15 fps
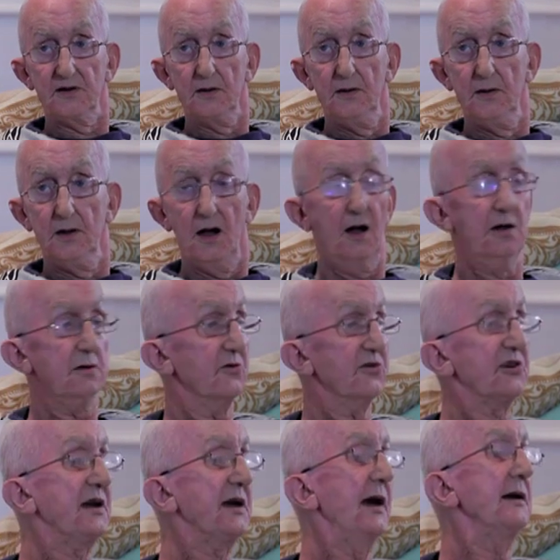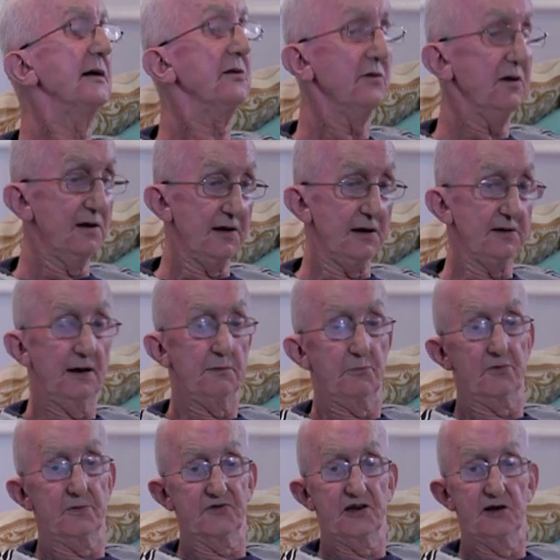I lost count of the number
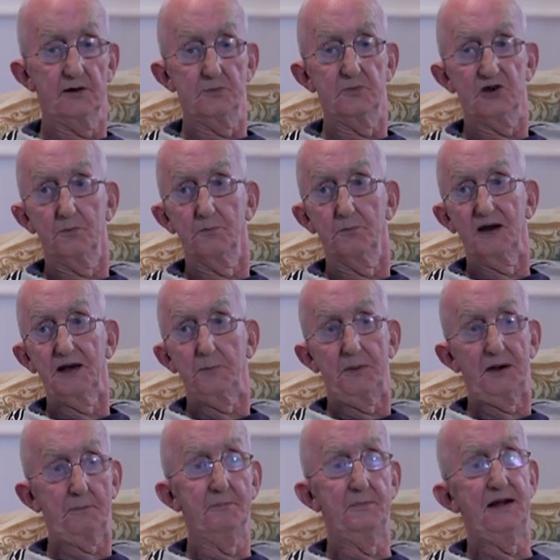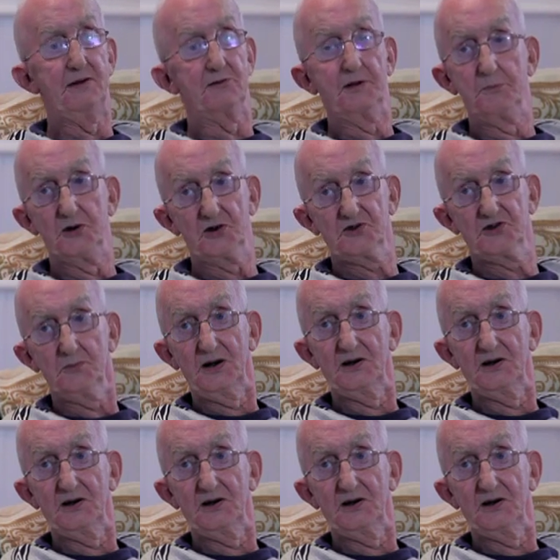of times that Mary Moss and